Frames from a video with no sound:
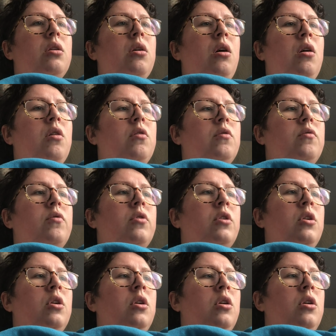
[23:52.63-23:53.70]
of
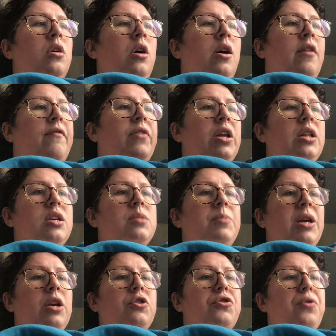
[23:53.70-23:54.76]
Felix
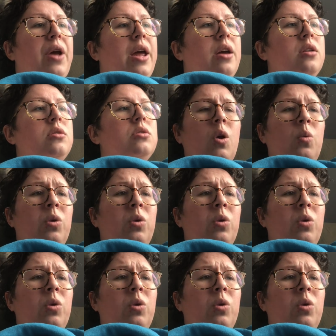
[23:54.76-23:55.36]
being trans.